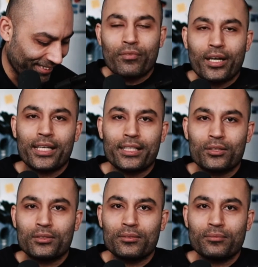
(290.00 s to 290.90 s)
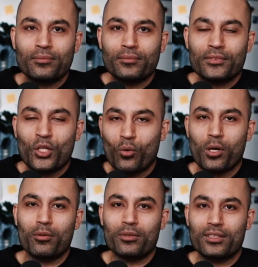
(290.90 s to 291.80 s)
Final
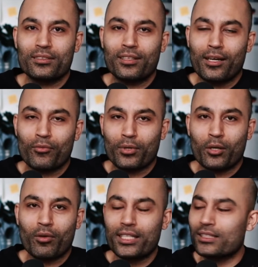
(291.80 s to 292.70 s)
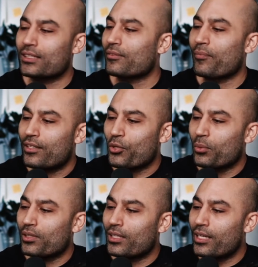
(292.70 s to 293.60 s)
quote on regrets. You
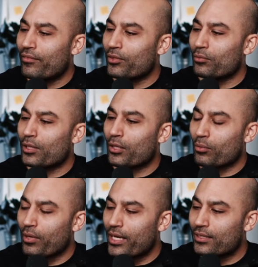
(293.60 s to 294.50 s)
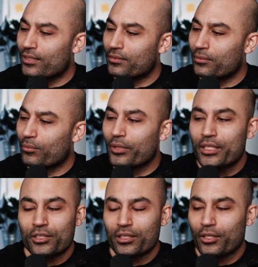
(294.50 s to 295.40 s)
will never regret
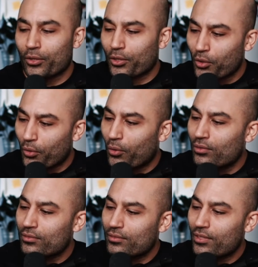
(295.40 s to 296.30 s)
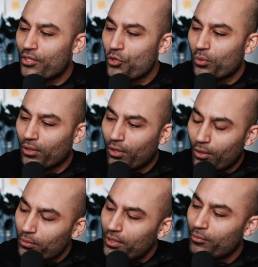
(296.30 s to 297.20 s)
reaching your goal. You will
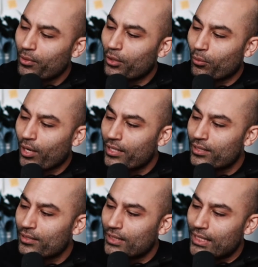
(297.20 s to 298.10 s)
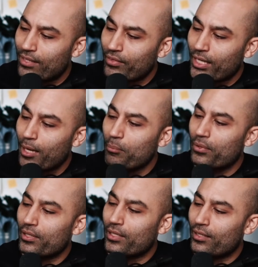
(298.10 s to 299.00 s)
only regret giving up
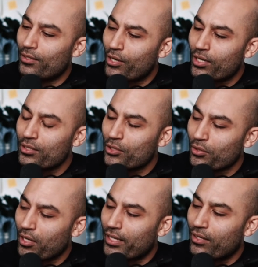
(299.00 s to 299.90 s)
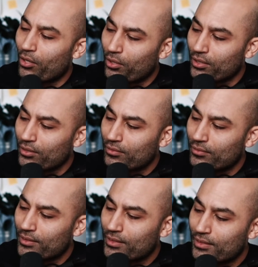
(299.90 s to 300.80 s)
and not trying harder.
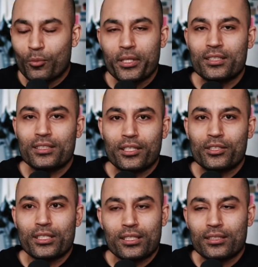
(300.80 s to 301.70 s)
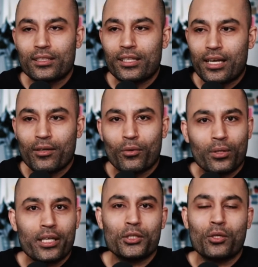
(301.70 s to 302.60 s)
Don't be a senior citizen at an
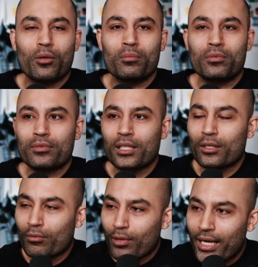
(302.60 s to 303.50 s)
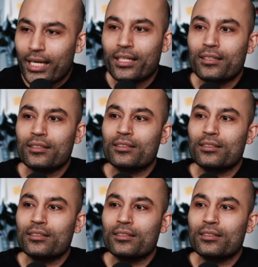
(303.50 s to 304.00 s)
old age home regretting